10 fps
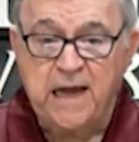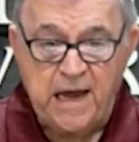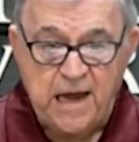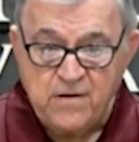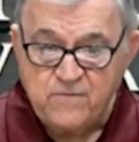
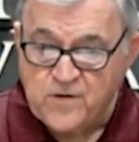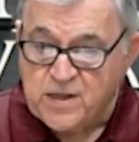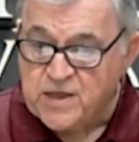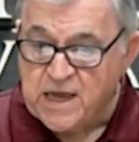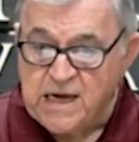
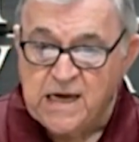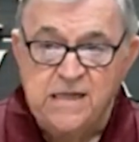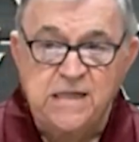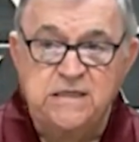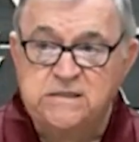Everything
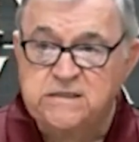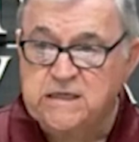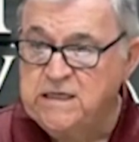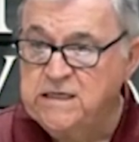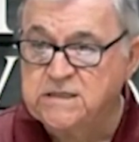in this
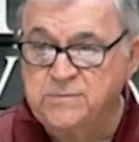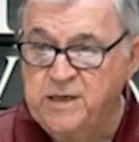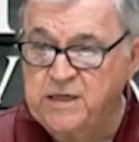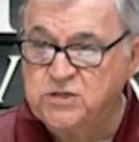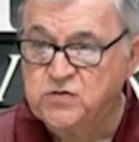city is to
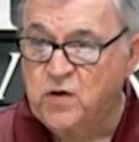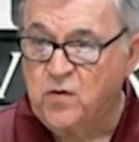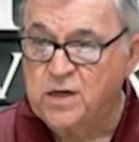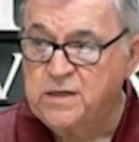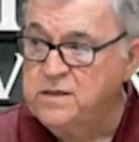be
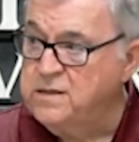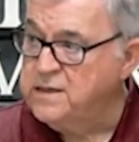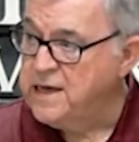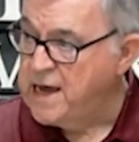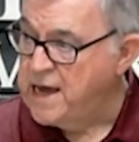destroyed.
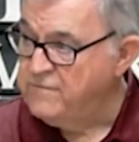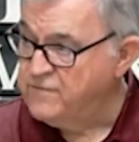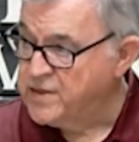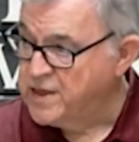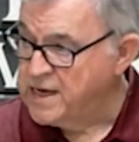
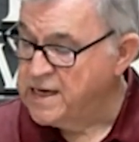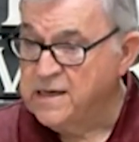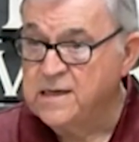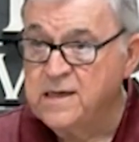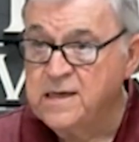Everything.
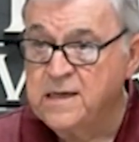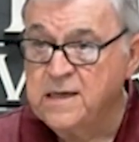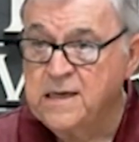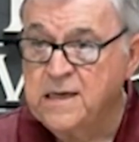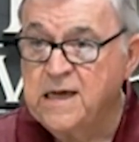
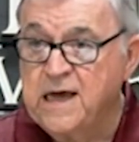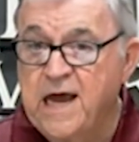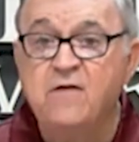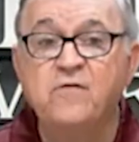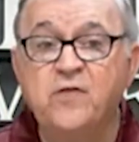
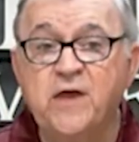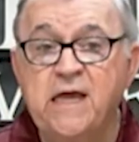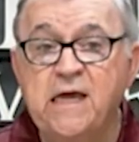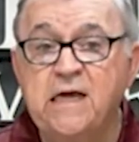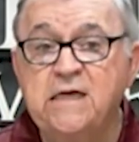
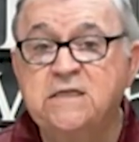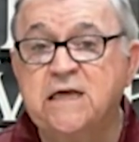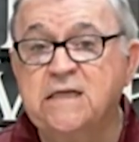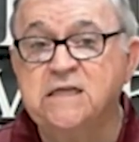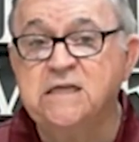Everything, he
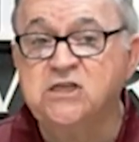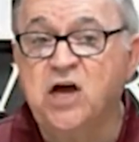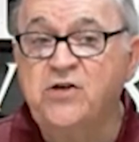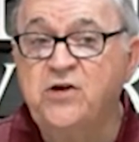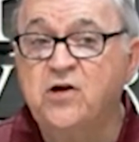says, is
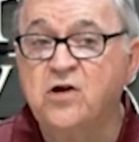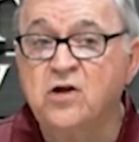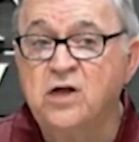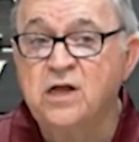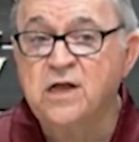under
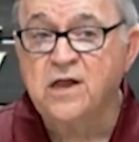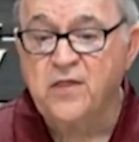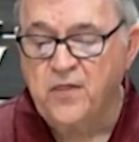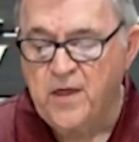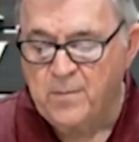
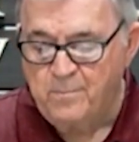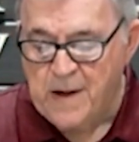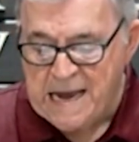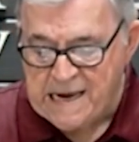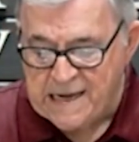the
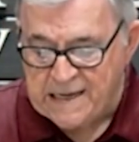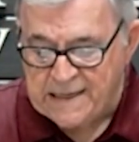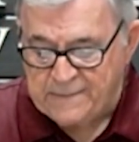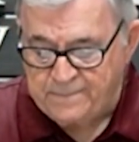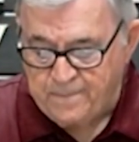
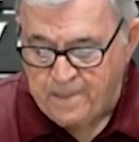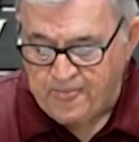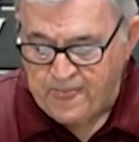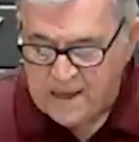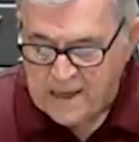ban.
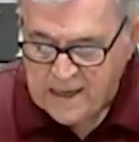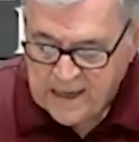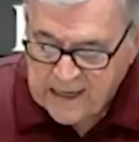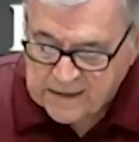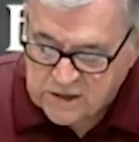
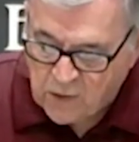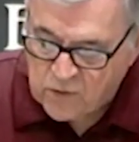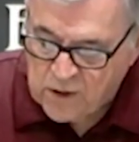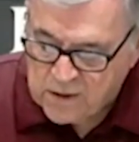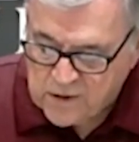And
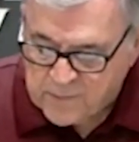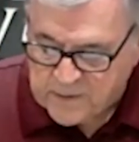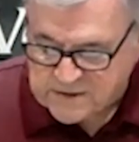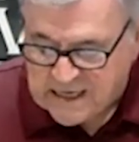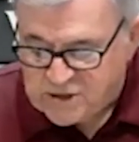so the
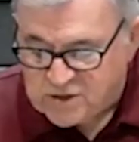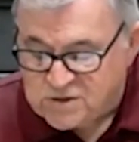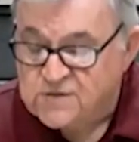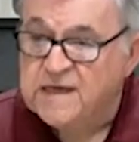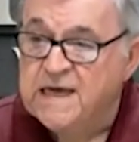
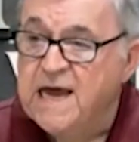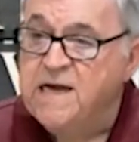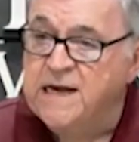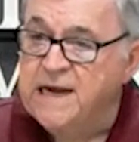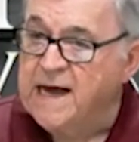possessions of the
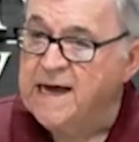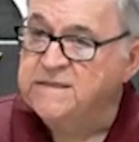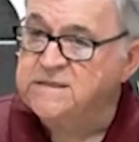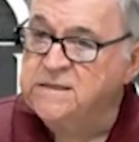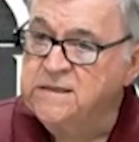
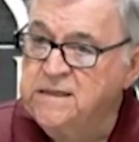Canaanites